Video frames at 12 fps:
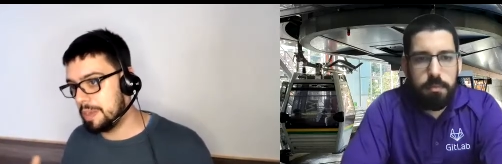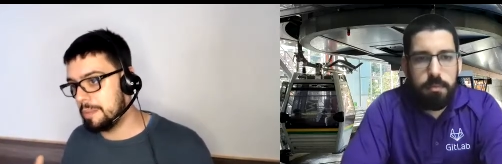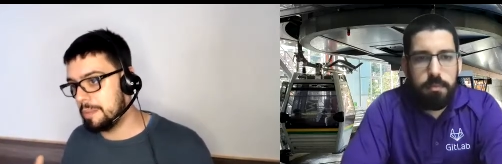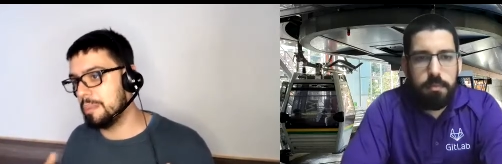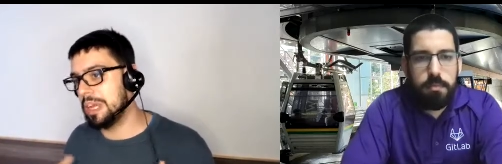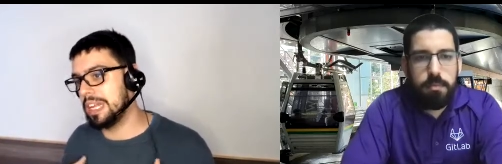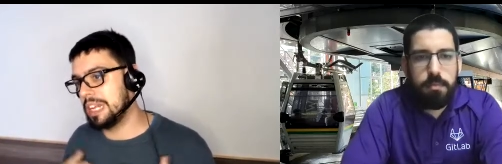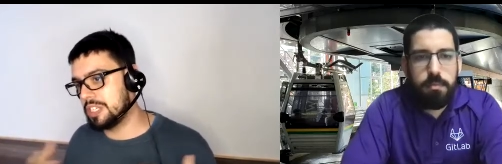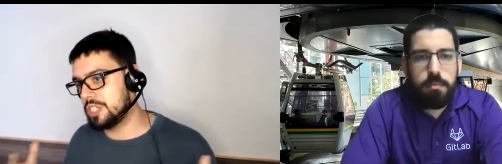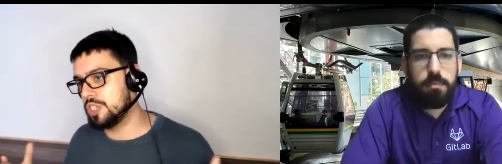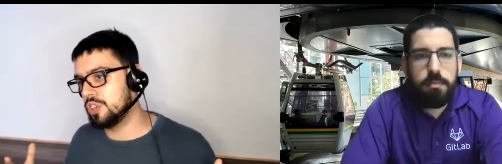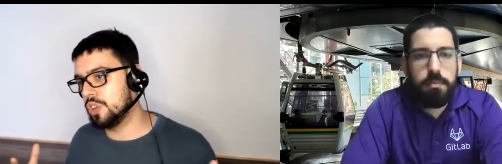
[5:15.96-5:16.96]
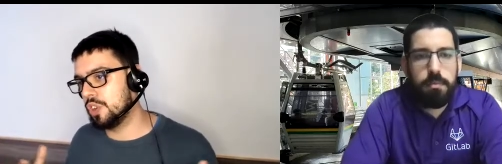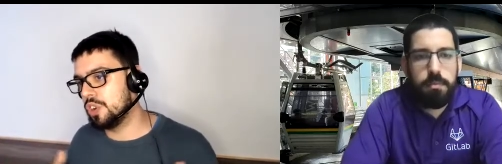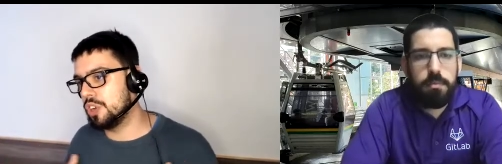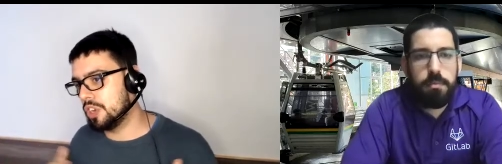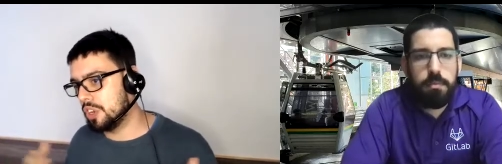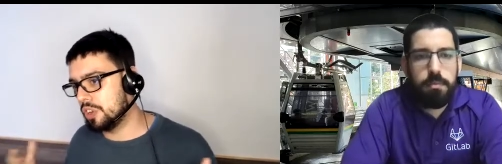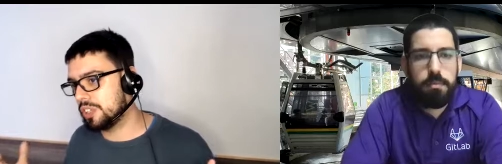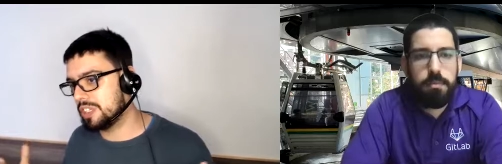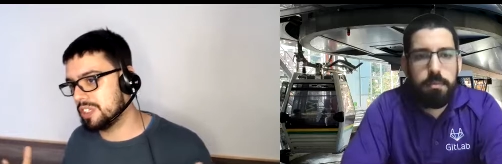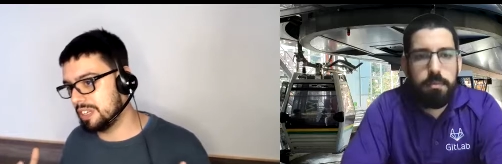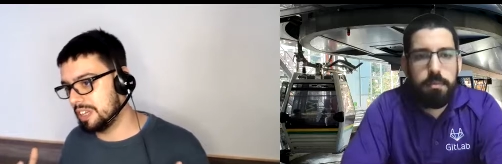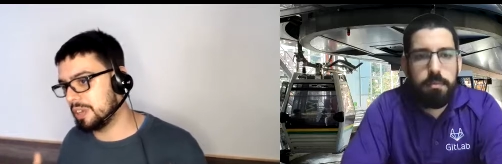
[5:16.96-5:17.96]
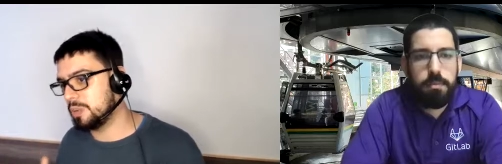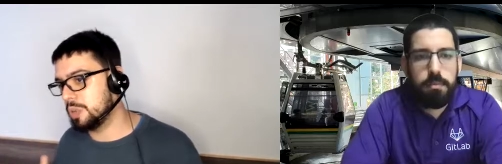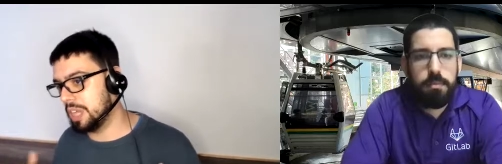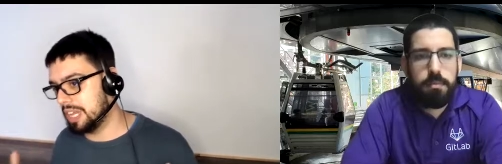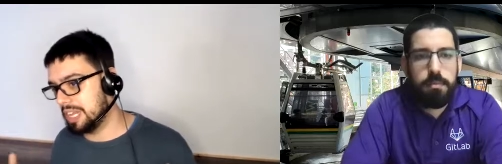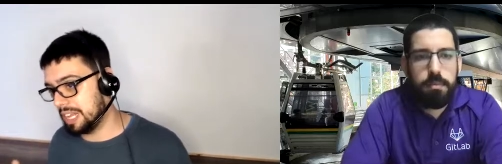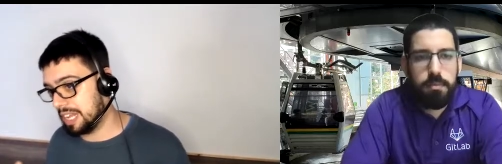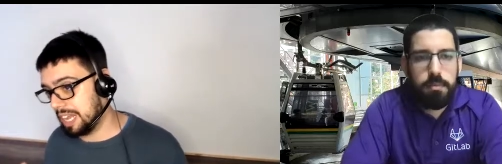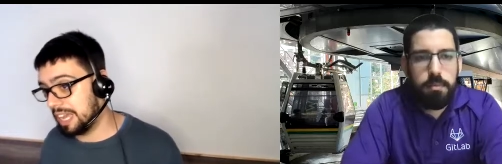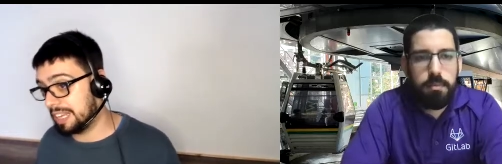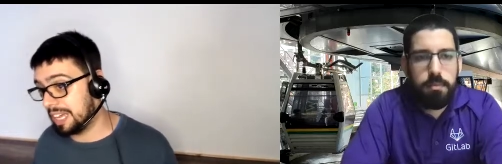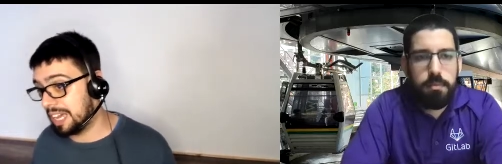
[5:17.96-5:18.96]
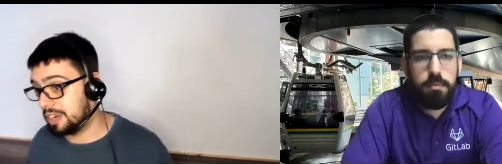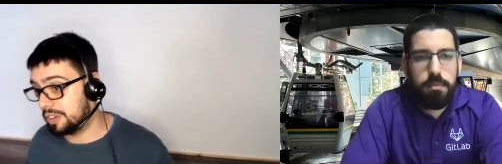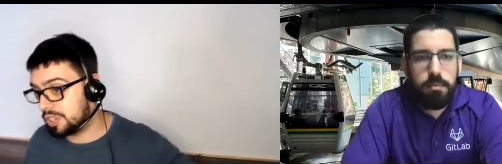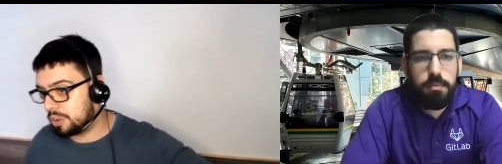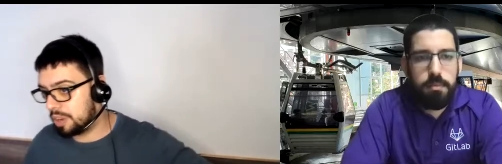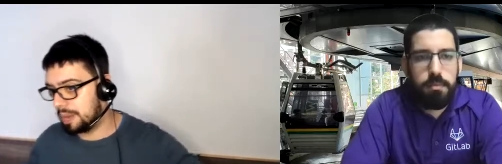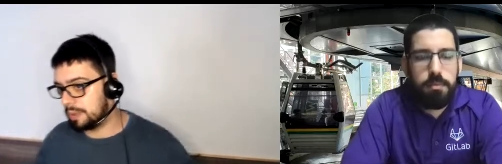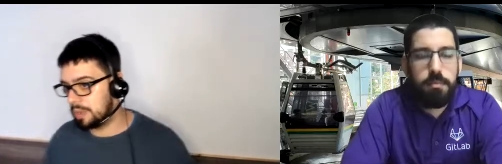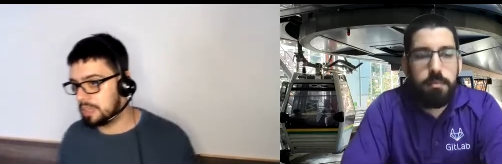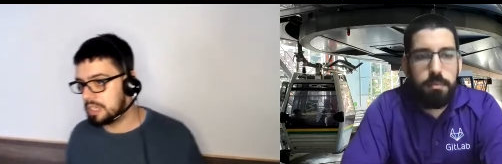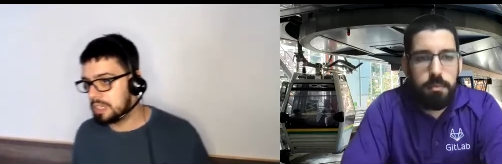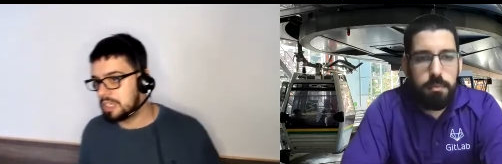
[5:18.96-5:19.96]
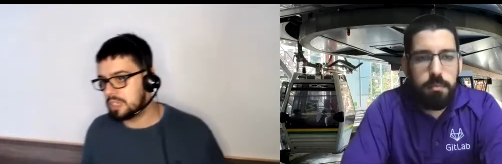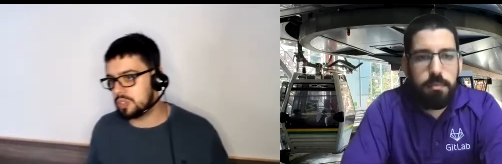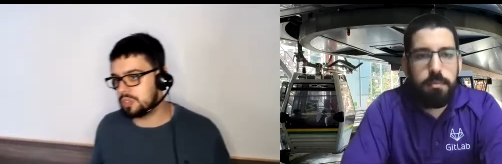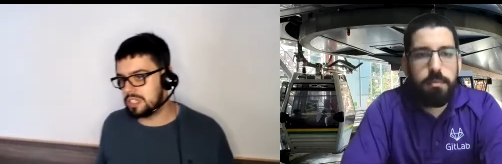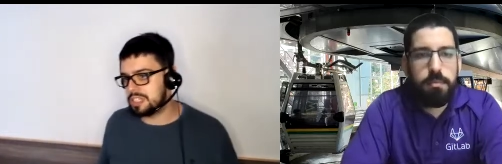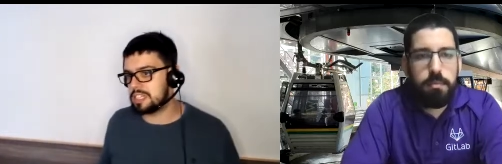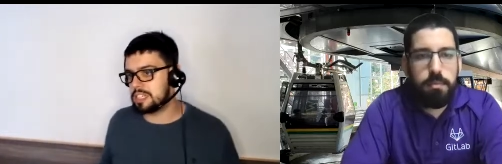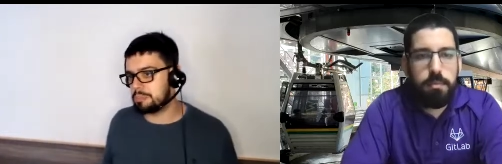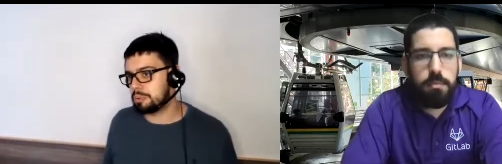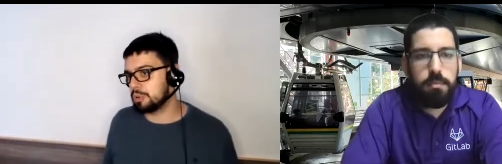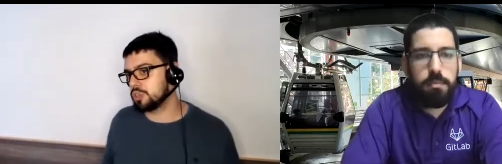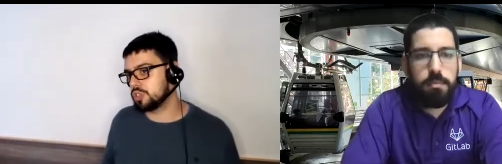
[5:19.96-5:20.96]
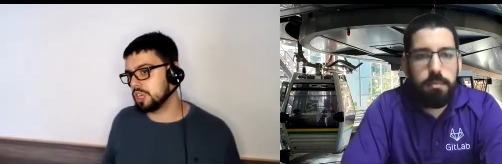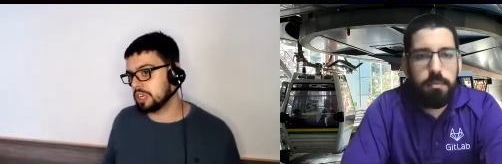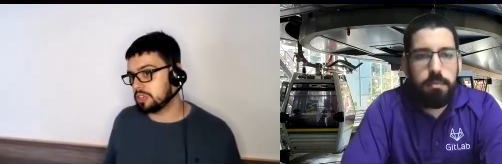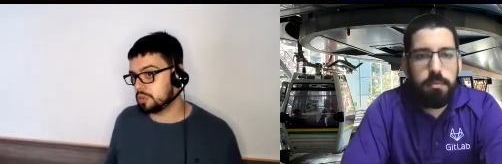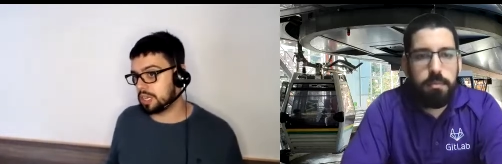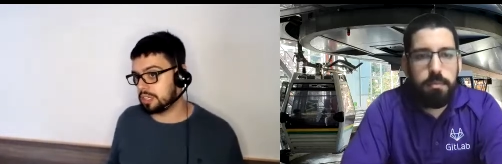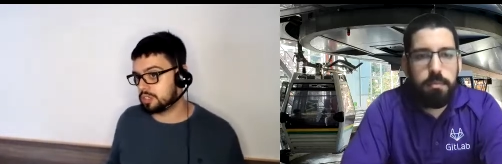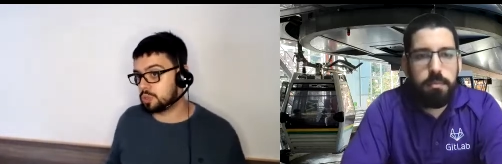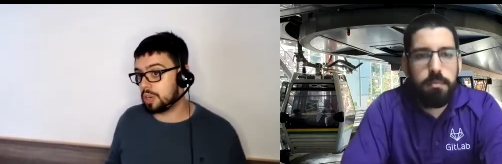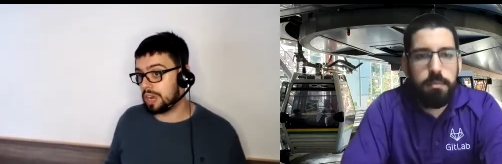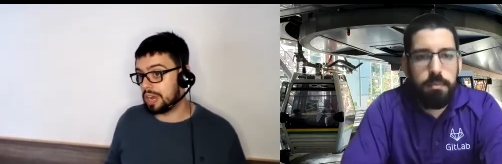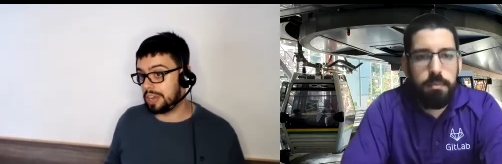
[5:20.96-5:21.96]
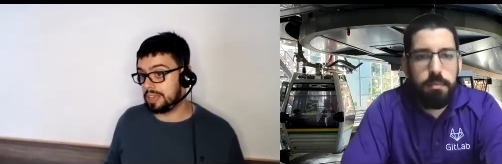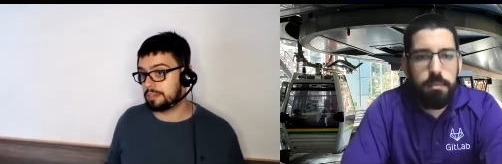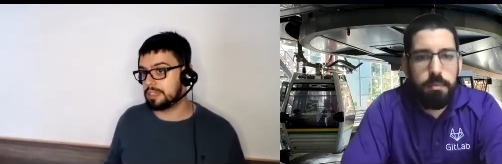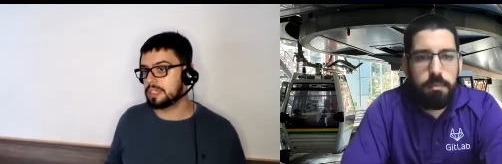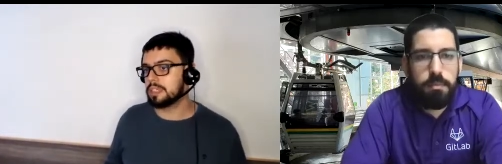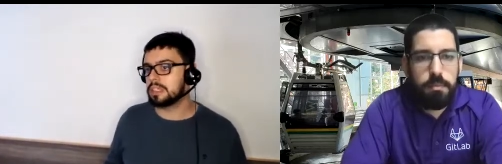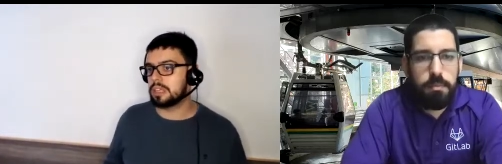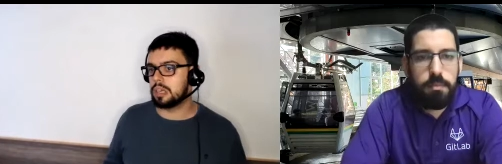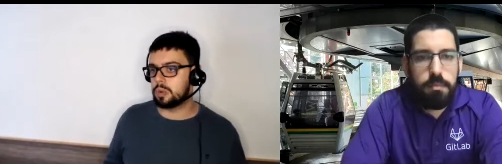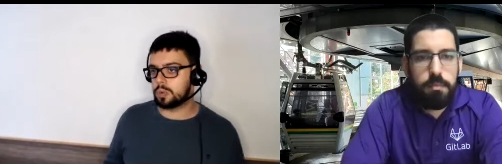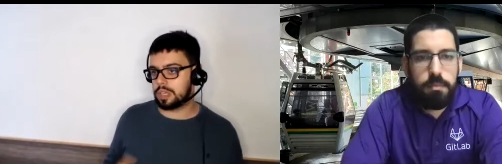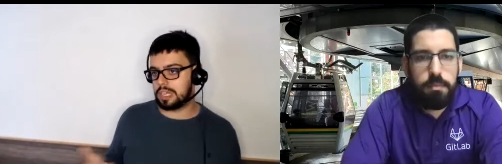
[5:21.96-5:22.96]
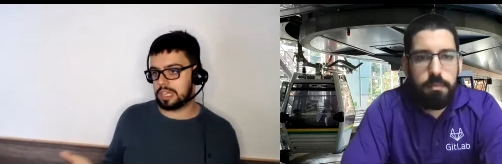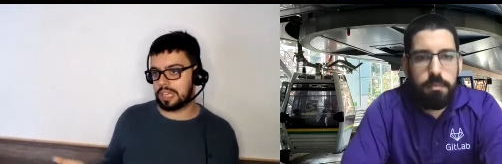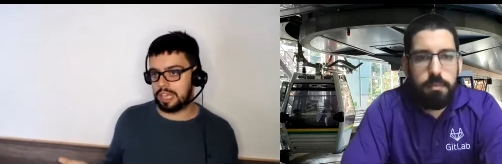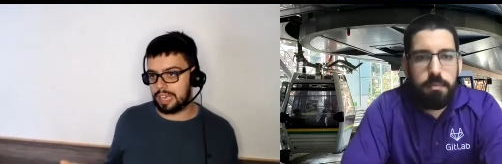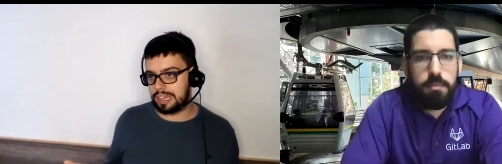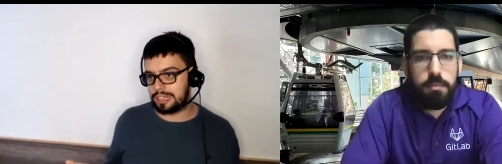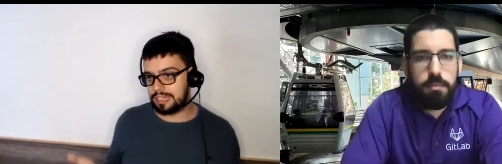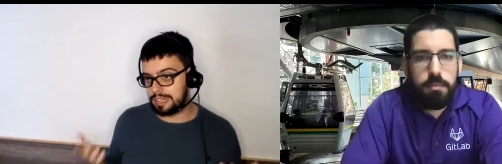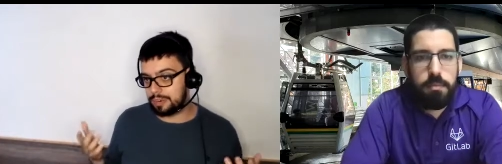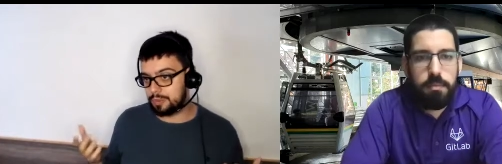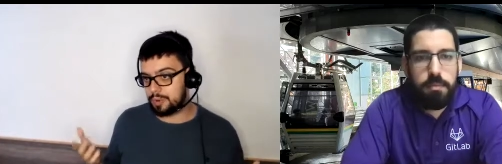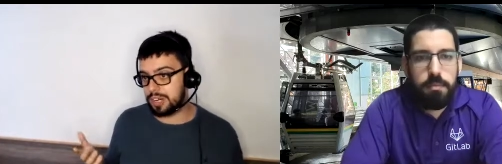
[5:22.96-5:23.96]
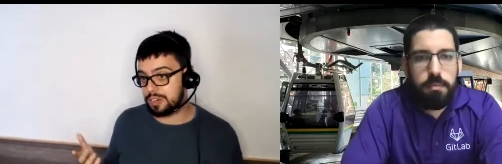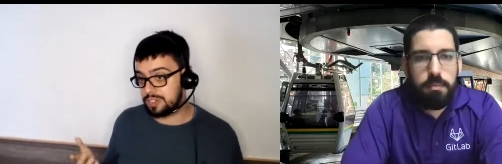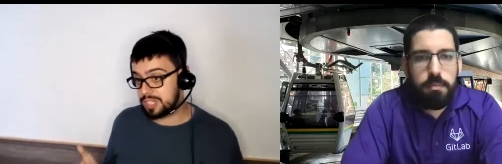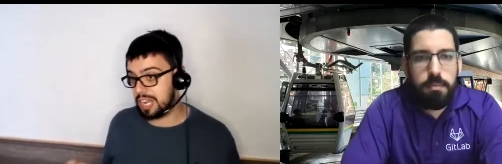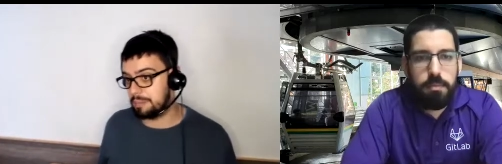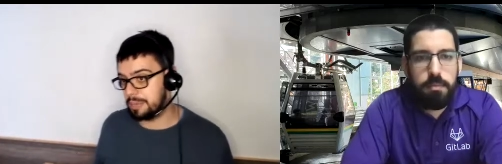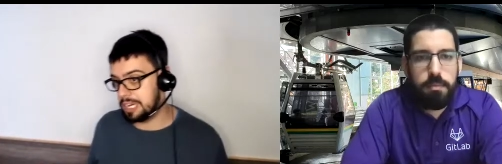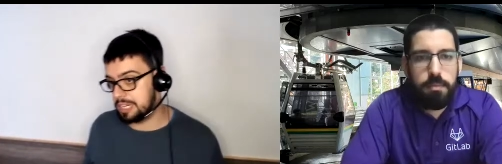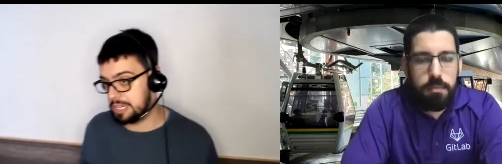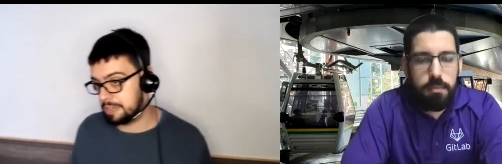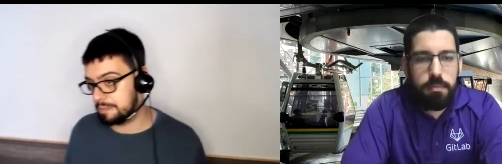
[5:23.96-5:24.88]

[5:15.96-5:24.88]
Speaker 1: but also not uh, creating any kind of trouble. So this is approach that you can try looking at the runner scalability.